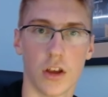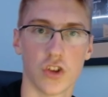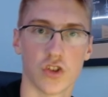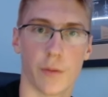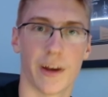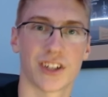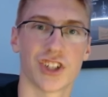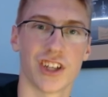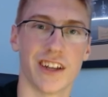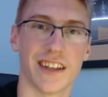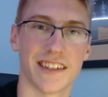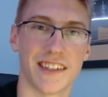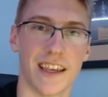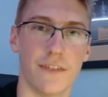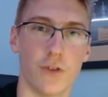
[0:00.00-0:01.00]
So I'm actually going to
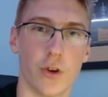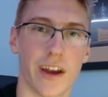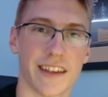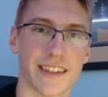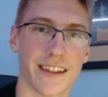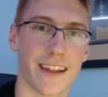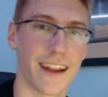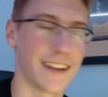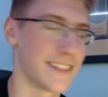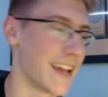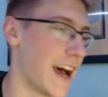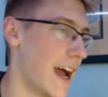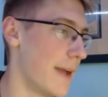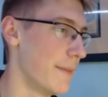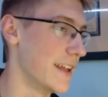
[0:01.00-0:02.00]
save you guys a lot of
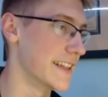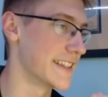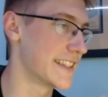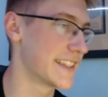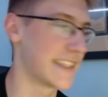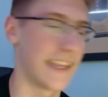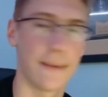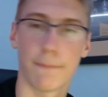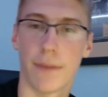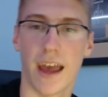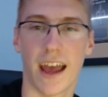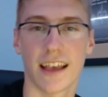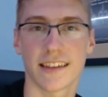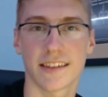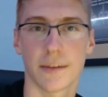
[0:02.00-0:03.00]
time and skip
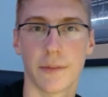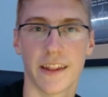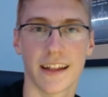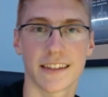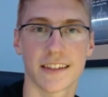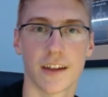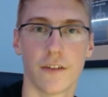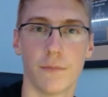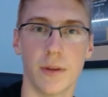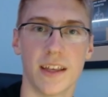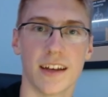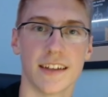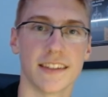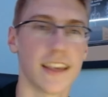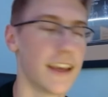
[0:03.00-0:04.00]
past some of that stuff
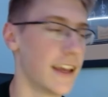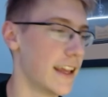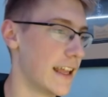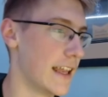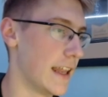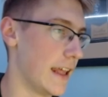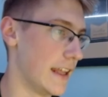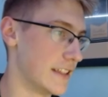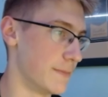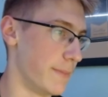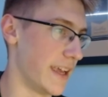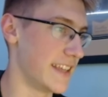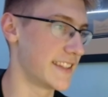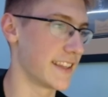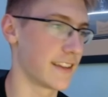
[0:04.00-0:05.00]
because it's
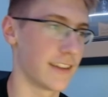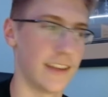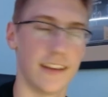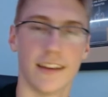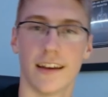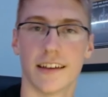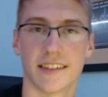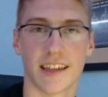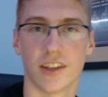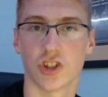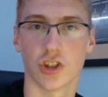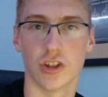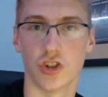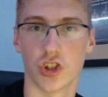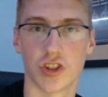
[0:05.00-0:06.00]
basically
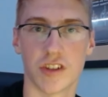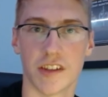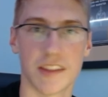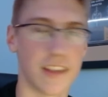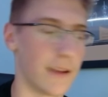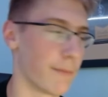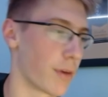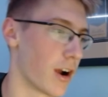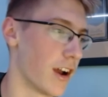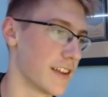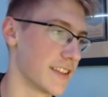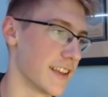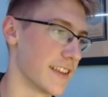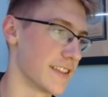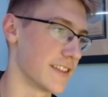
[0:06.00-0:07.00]
essentially just the same
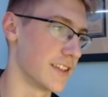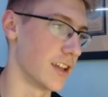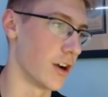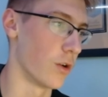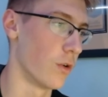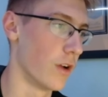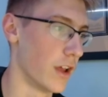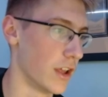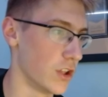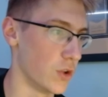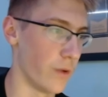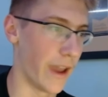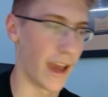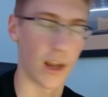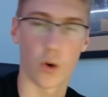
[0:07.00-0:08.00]
process. You know, you
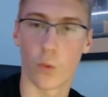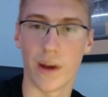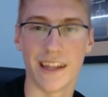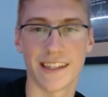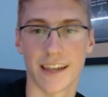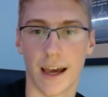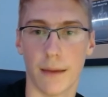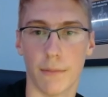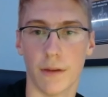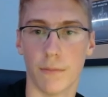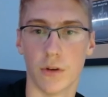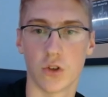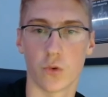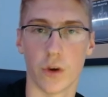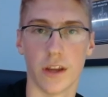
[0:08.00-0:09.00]
add a wait time in
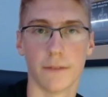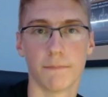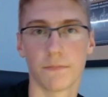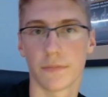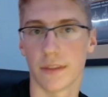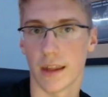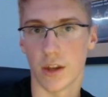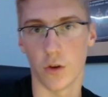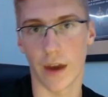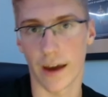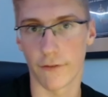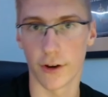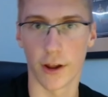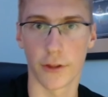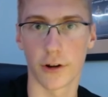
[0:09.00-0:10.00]
between, then you have
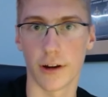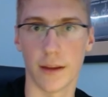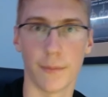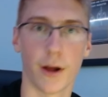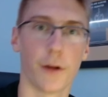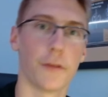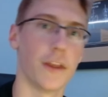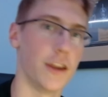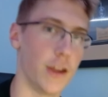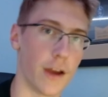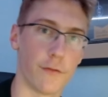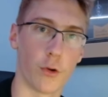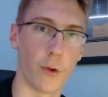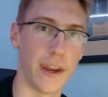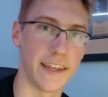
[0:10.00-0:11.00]
another email, then you
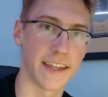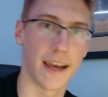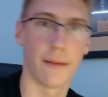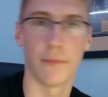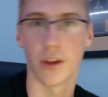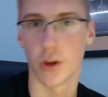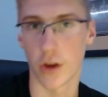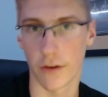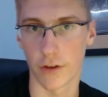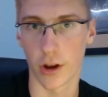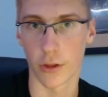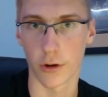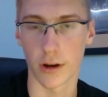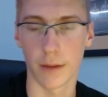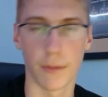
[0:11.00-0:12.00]
have a wait time, then you have
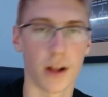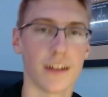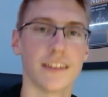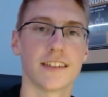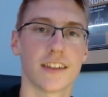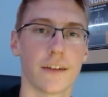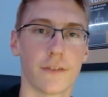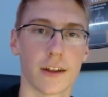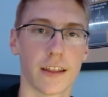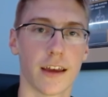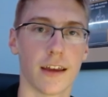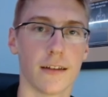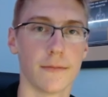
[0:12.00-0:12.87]
another email and stuff like that.